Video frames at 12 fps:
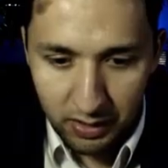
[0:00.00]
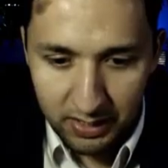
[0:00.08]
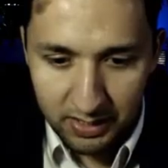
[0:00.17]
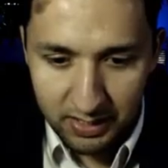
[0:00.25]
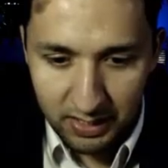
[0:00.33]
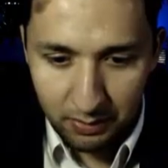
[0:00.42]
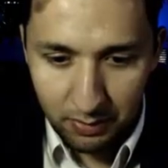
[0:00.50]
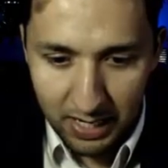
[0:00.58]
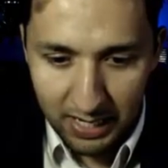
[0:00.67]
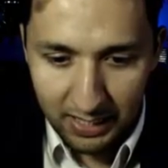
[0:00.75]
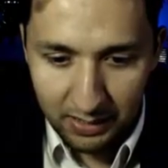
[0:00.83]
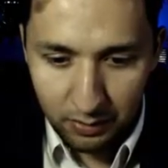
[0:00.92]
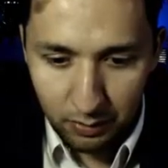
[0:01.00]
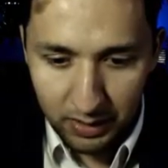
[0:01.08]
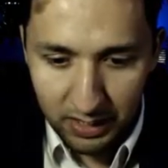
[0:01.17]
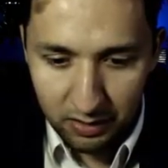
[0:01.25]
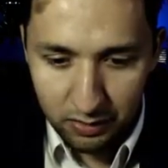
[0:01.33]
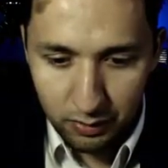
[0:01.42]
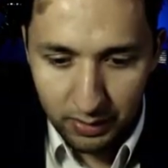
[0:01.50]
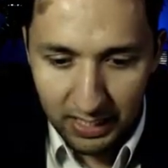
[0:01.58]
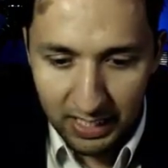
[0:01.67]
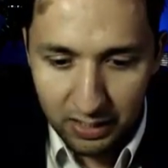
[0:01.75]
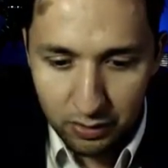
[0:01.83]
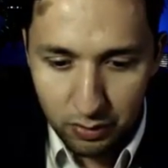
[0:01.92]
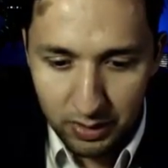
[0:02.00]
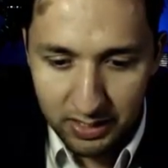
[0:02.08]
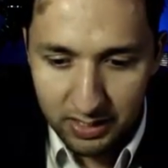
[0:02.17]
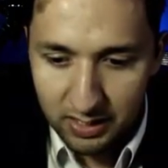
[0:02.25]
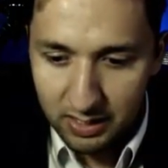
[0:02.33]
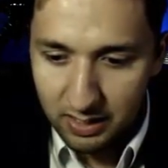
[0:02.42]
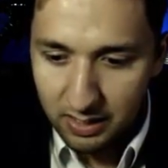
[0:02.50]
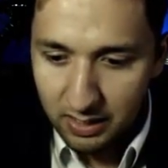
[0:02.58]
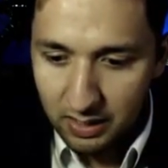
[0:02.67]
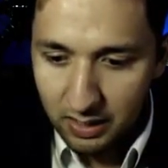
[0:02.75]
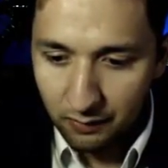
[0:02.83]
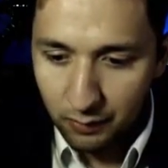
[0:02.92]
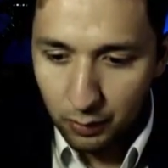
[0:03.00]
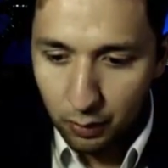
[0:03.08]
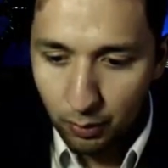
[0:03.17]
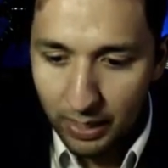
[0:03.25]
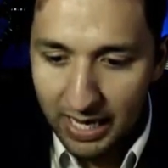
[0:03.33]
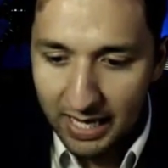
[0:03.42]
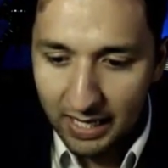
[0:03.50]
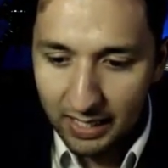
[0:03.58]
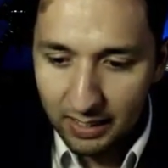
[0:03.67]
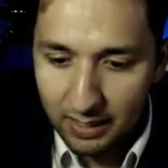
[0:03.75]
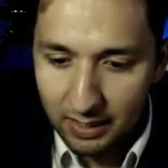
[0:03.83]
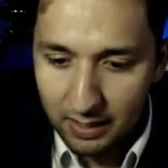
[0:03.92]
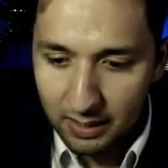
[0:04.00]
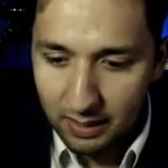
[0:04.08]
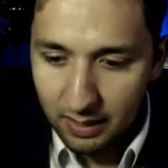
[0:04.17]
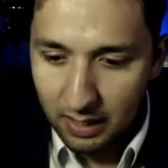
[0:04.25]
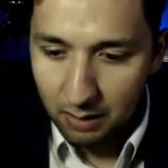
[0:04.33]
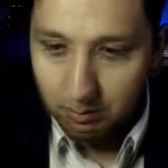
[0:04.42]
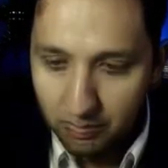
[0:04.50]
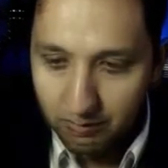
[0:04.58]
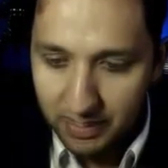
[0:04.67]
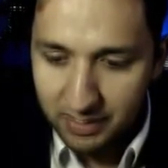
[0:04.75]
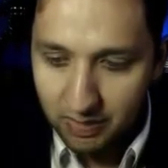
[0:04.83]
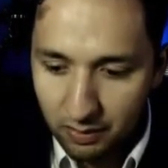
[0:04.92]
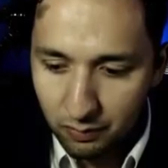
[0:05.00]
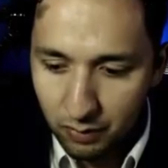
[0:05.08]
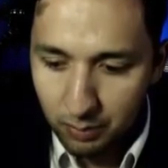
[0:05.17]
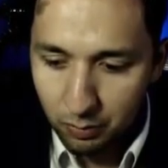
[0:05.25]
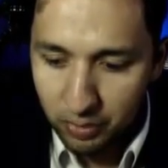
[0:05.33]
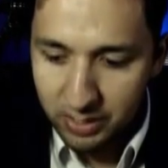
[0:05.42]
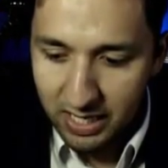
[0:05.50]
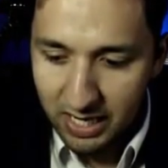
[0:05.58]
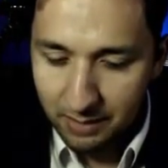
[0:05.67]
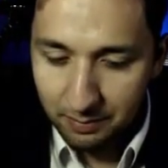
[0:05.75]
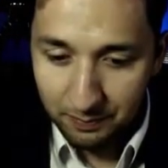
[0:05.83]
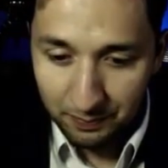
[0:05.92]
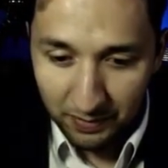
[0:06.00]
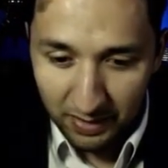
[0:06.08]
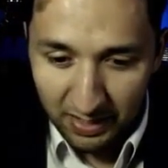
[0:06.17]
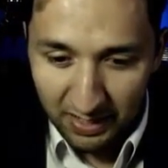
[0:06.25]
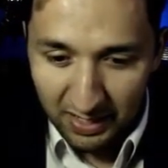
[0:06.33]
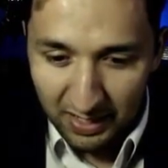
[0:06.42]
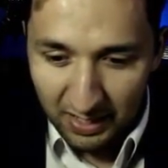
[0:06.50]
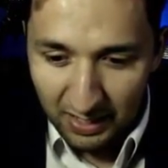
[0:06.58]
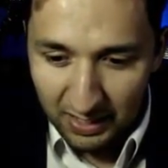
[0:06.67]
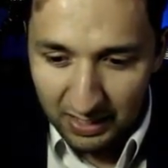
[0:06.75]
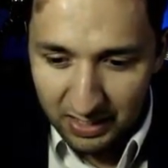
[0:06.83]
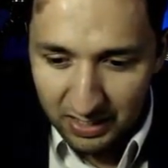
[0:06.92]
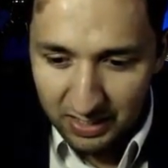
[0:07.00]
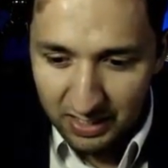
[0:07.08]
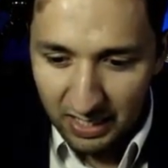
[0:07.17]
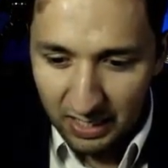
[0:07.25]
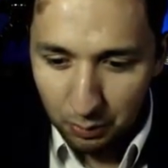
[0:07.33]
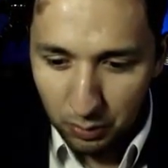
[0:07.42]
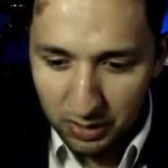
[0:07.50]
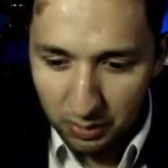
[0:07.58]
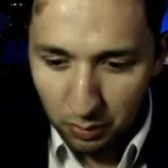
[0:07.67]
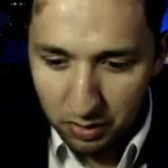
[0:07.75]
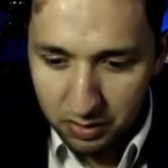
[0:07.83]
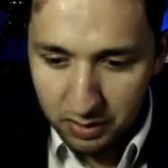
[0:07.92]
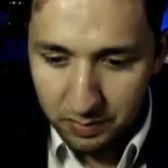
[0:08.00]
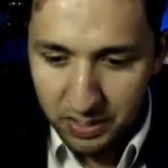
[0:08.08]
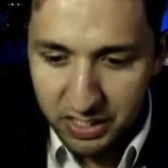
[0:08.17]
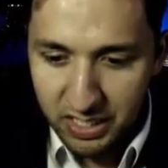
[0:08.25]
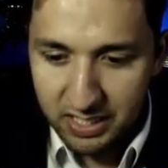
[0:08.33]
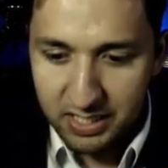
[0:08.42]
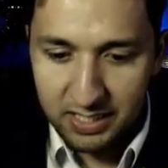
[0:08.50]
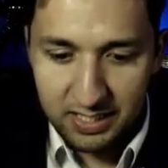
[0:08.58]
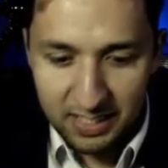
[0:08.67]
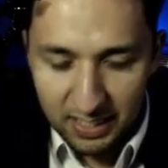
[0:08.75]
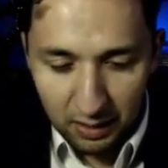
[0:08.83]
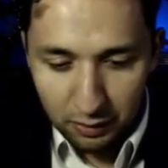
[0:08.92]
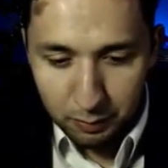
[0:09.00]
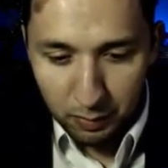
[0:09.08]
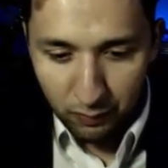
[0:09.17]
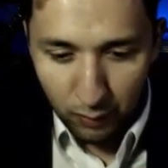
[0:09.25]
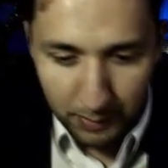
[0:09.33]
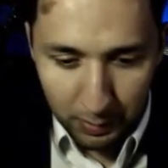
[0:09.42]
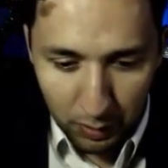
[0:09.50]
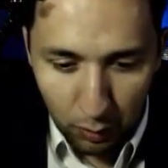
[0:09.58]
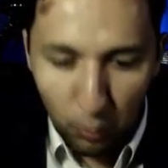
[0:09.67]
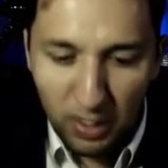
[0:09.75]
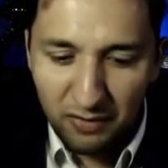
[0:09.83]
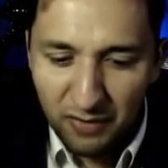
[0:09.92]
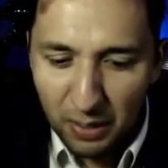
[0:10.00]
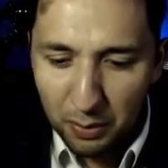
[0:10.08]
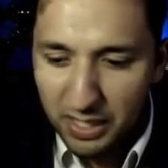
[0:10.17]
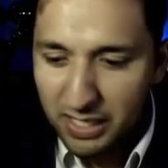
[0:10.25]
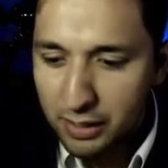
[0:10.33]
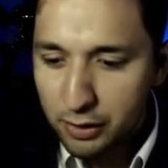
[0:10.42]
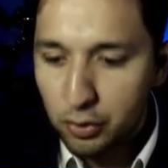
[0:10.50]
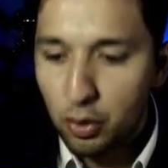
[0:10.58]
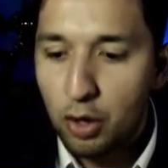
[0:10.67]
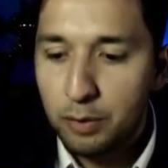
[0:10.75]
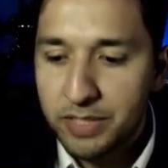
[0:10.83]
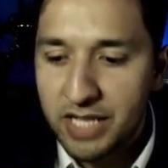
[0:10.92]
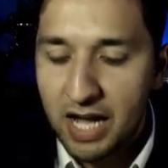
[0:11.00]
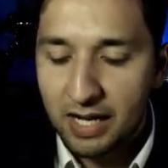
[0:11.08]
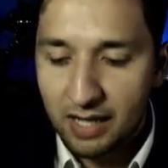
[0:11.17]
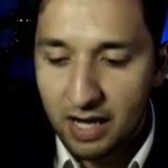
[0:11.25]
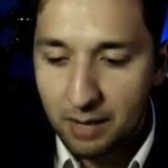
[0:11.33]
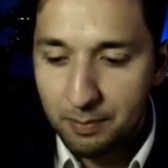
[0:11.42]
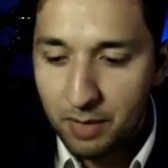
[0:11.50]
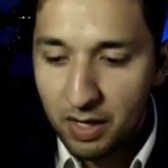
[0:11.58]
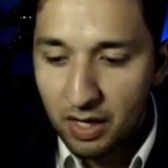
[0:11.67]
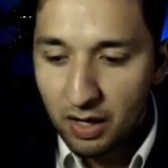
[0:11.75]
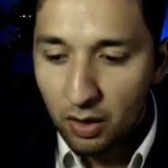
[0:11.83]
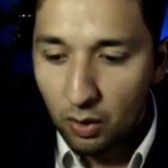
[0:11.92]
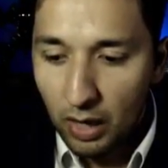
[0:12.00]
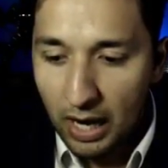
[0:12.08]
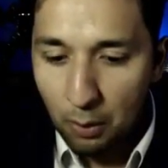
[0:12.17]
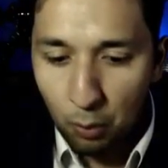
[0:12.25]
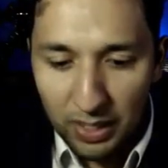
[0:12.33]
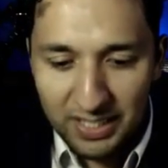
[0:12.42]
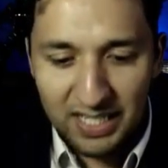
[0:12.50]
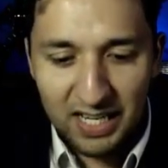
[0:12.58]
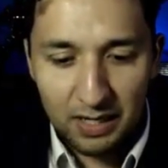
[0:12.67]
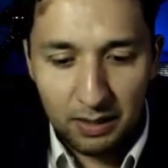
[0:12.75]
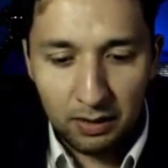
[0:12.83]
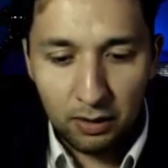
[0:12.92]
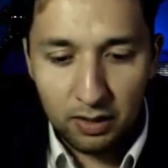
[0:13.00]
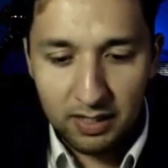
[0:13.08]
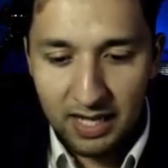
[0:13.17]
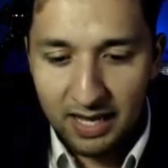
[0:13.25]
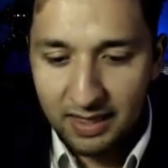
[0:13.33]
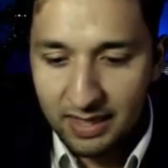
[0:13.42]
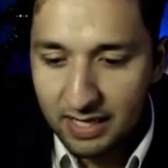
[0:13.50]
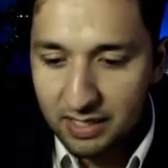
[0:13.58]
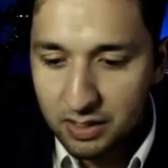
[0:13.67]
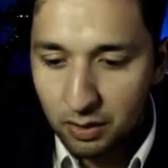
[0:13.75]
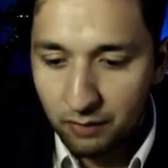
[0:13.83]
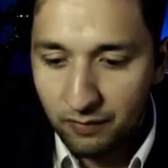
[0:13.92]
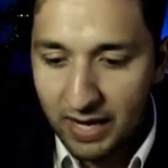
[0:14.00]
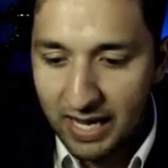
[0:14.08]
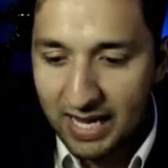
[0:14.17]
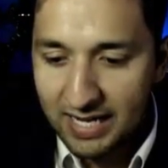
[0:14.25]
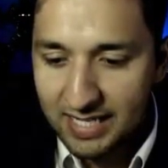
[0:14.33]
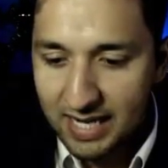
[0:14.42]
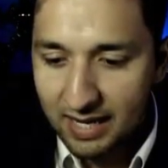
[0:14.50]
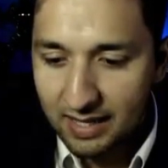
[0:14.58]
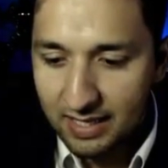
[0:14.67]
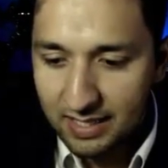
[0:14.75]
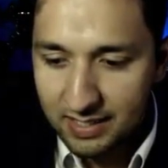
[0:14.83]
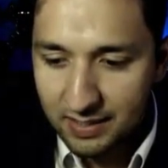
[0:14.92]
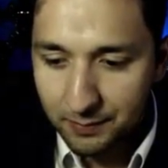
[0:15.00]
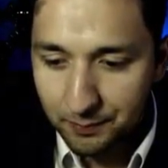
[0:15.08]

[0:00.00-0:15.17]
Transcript: going to see right in through here. So the interests, if you go edit, I'll move myself one more time let's just say what what are some suggestions? Zillow's performing well. What if I wanted to do homes.com? What's it gonna look like then? So if I X out of this,